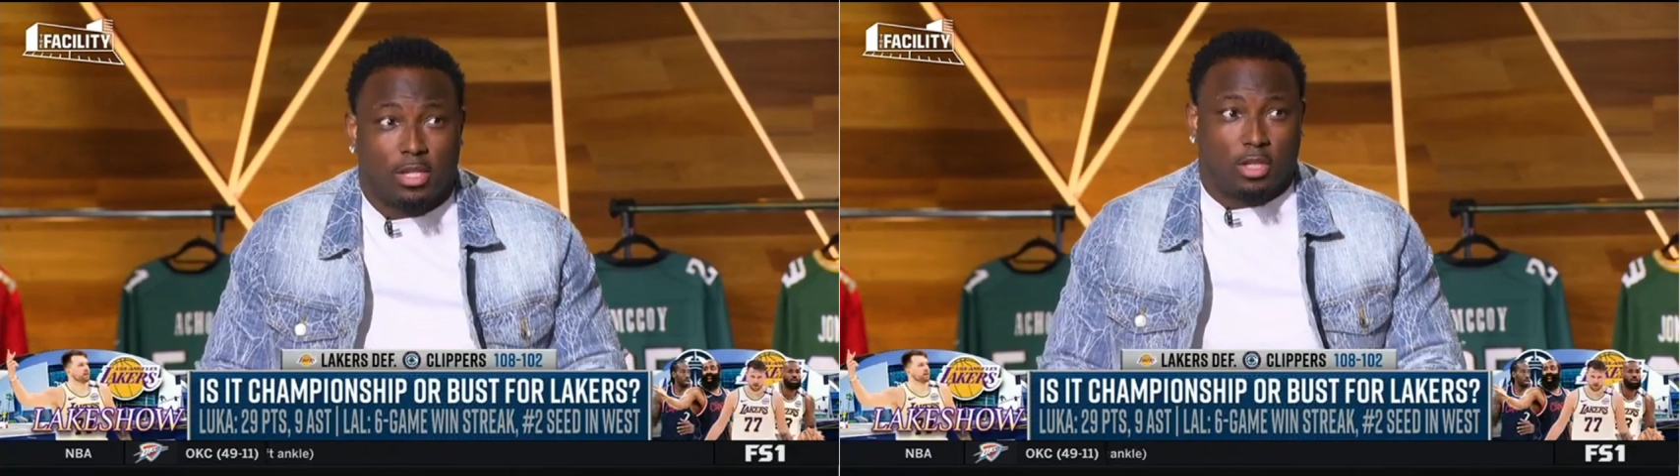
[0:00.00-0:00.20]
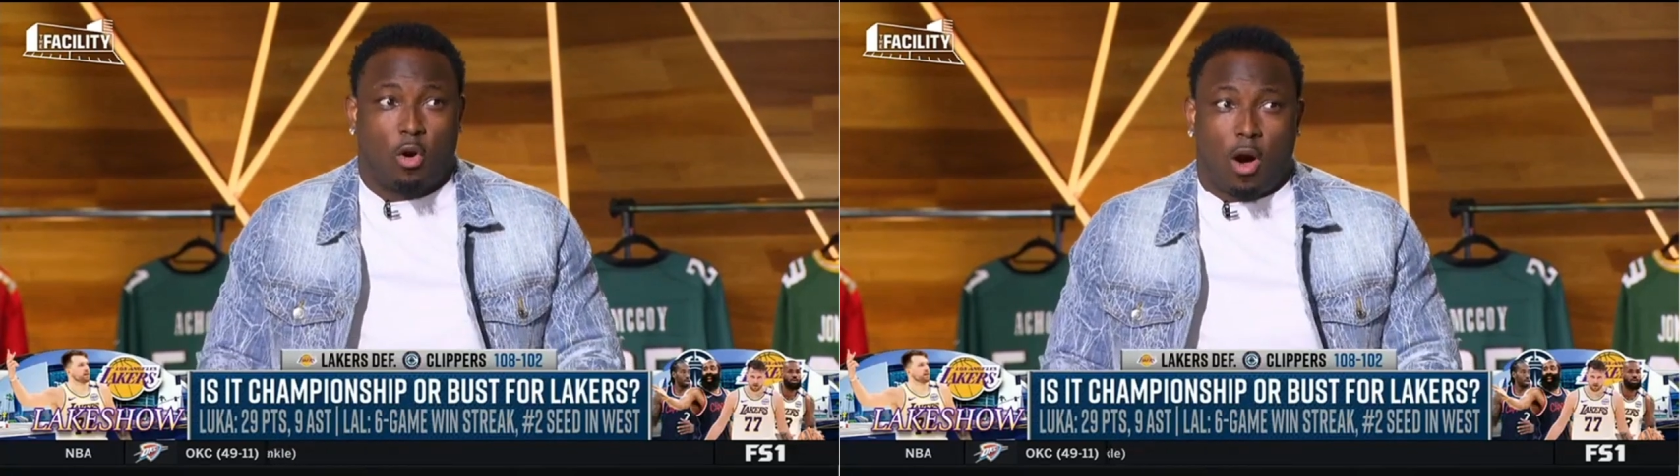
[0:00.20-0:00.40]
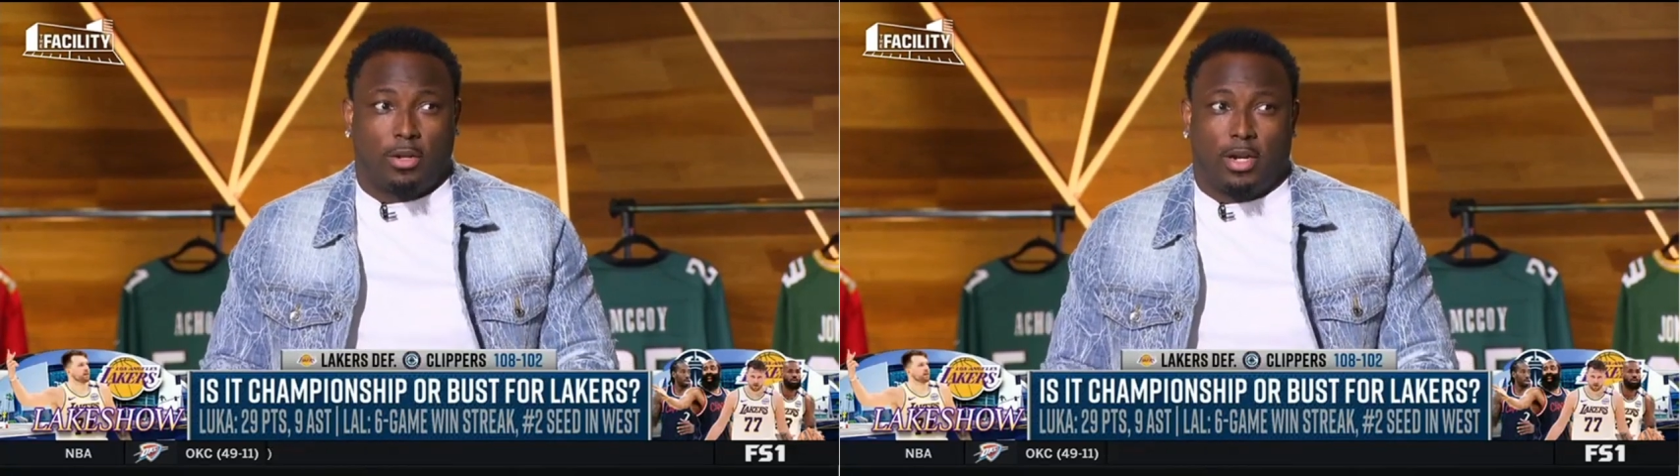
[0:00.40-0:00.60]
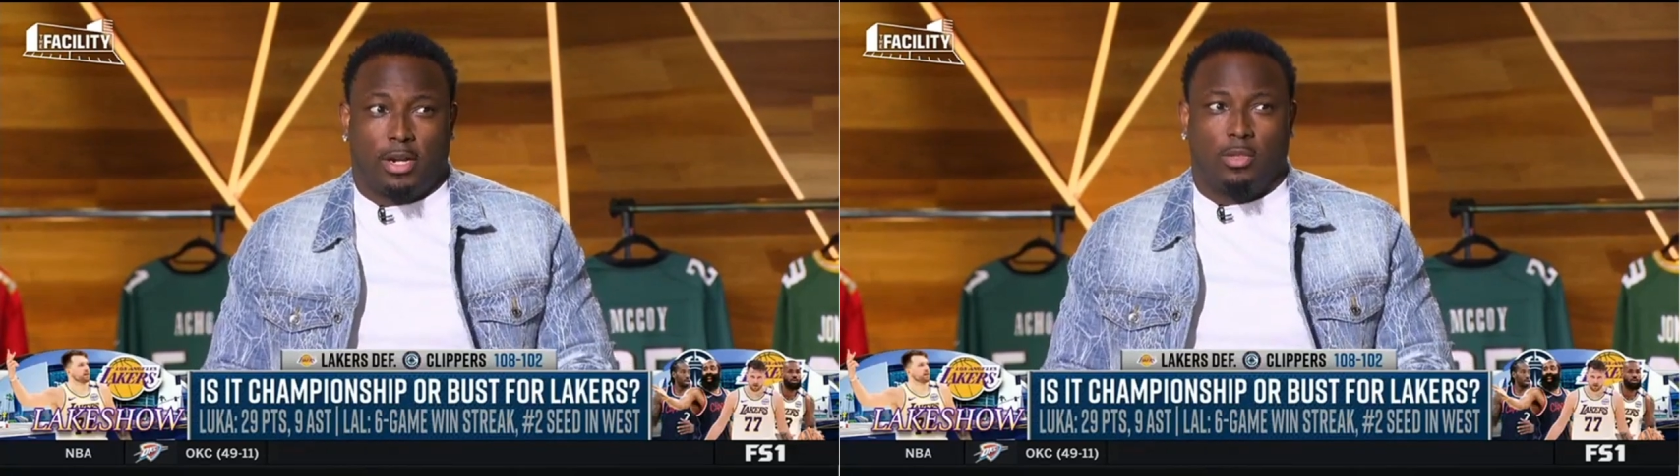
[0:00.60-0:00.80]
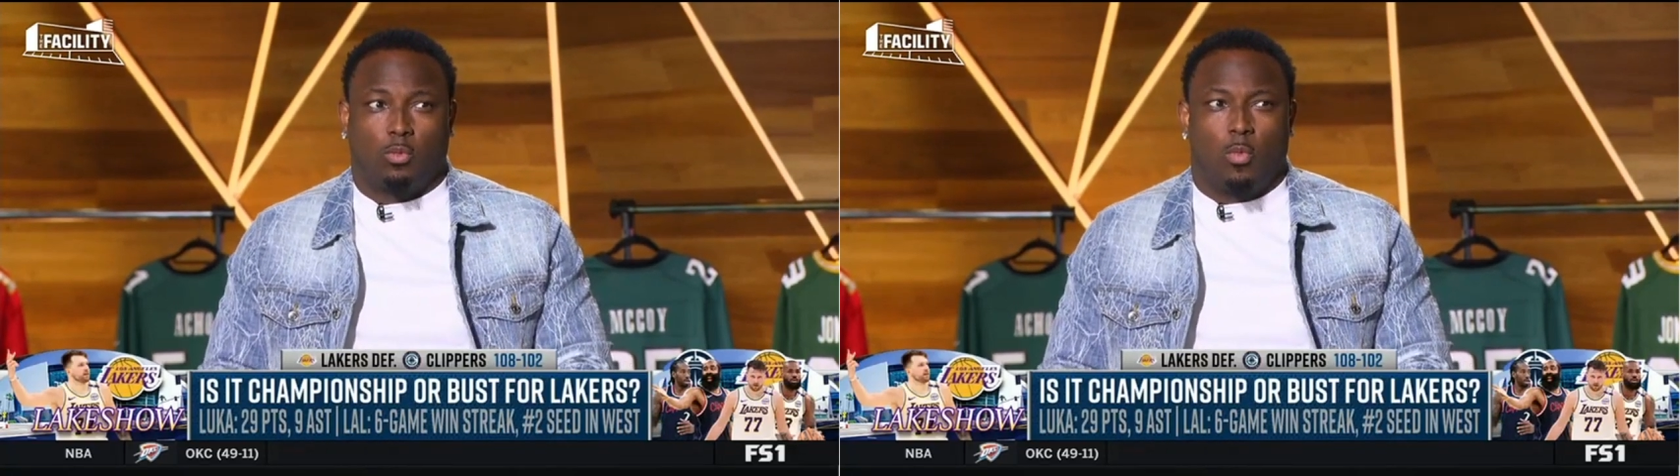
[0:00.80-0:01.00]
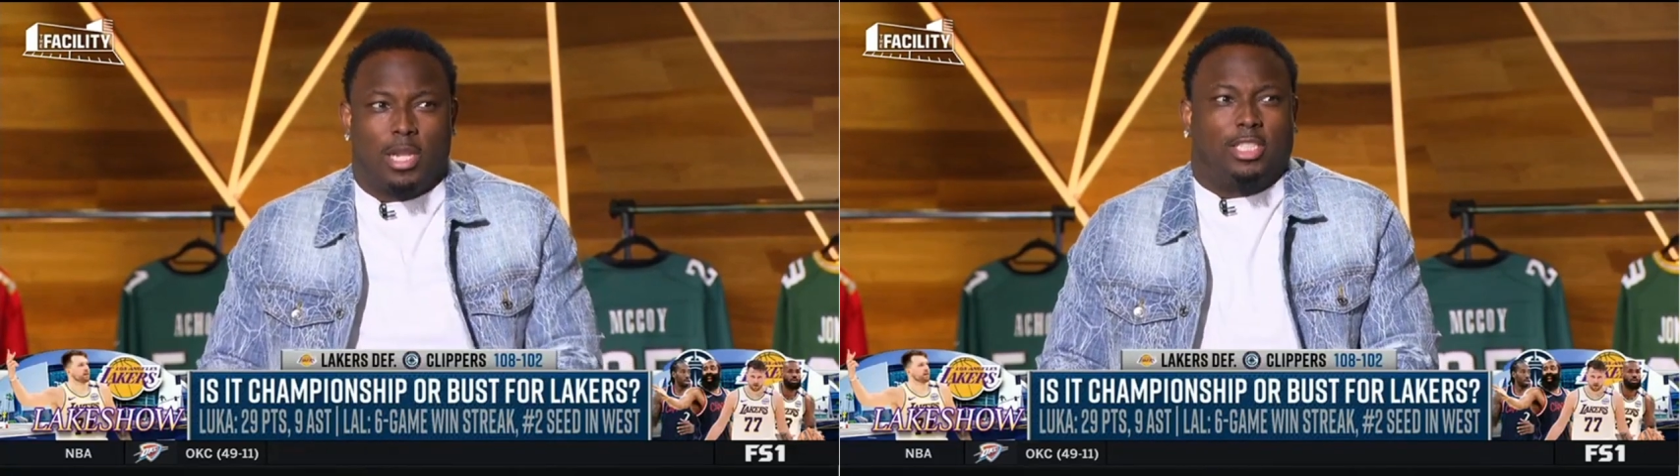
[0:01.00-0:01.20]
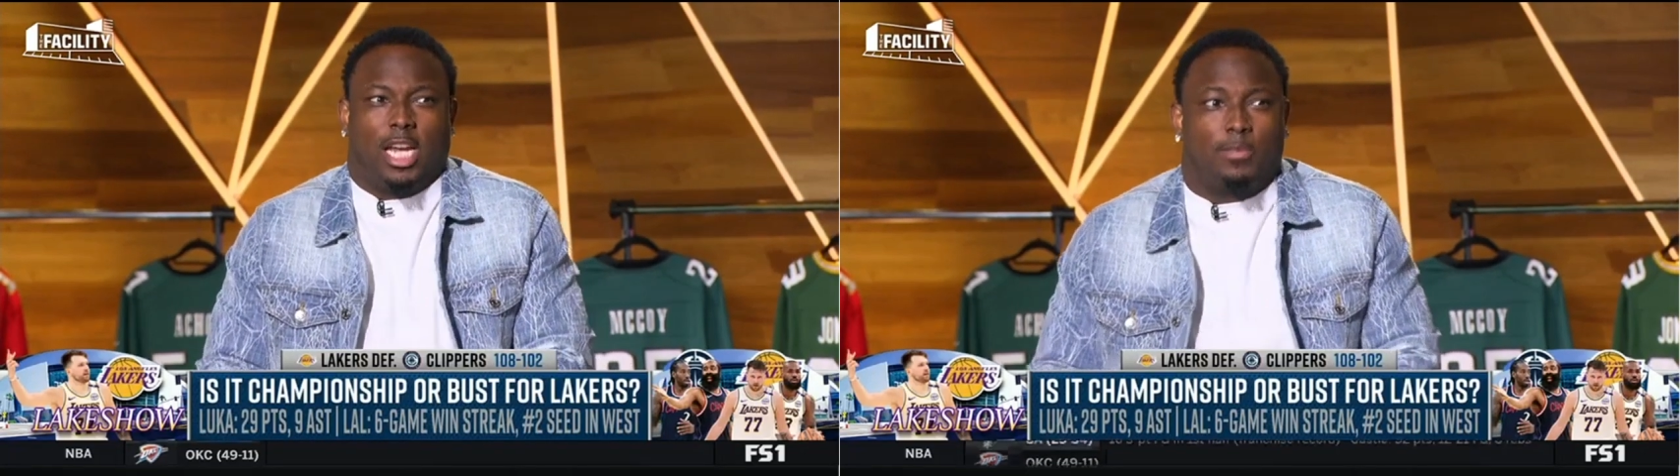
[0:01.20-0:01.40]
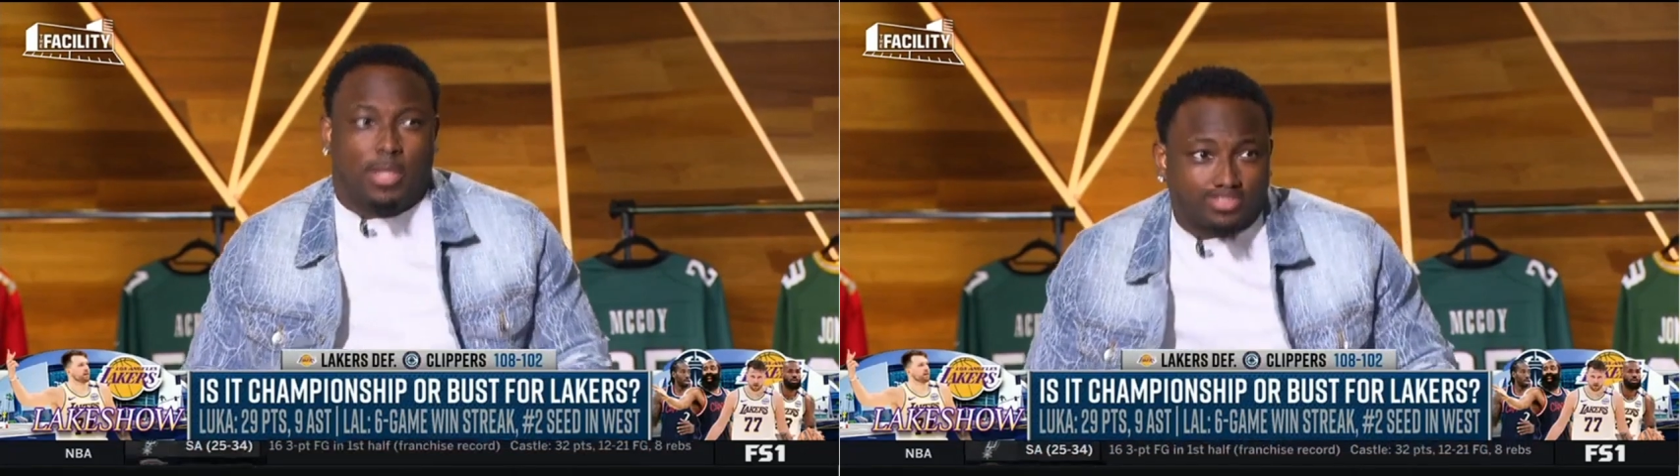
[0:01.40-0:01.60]
just go out there and just win a
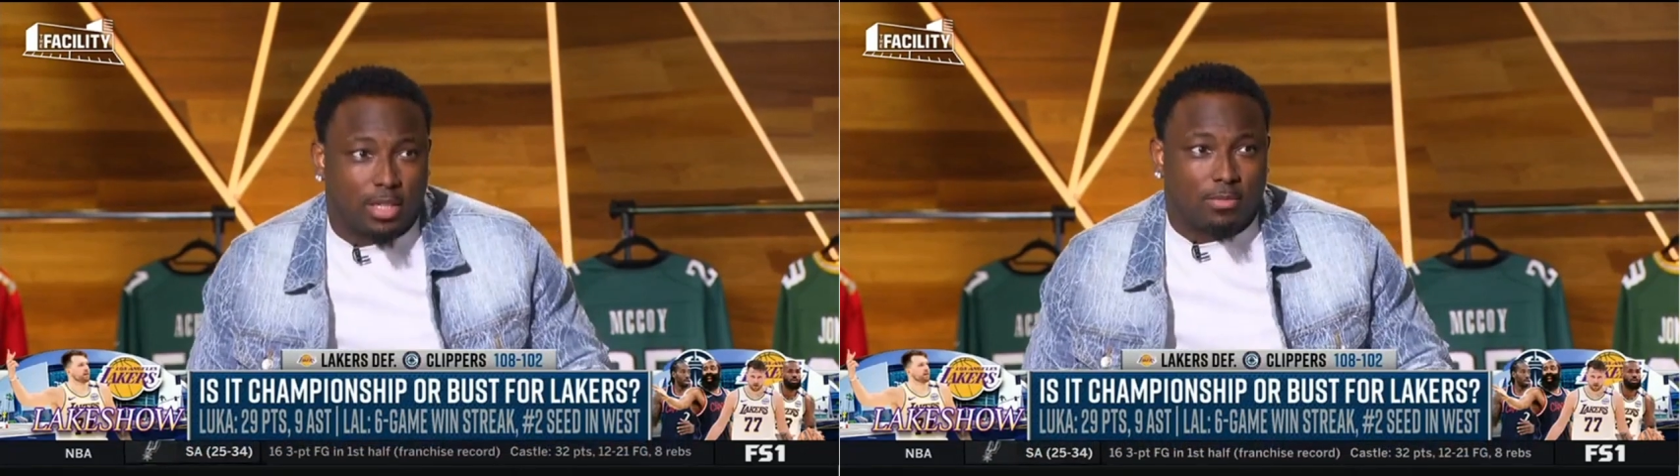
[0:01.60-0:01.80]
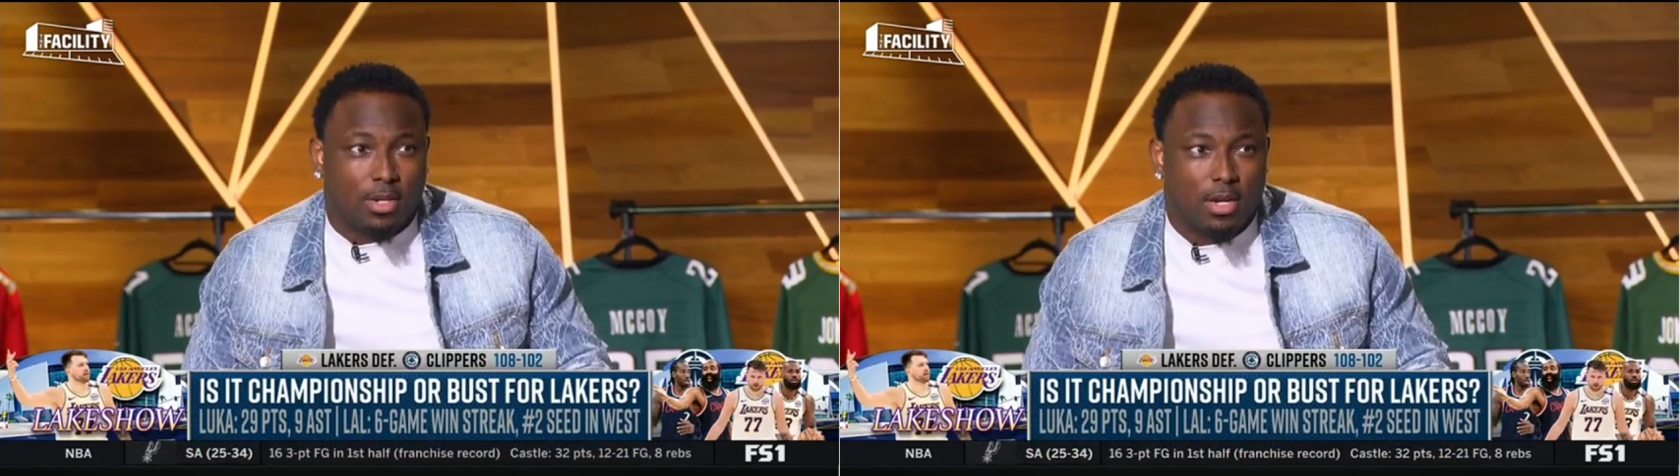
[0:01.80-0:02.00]
championship?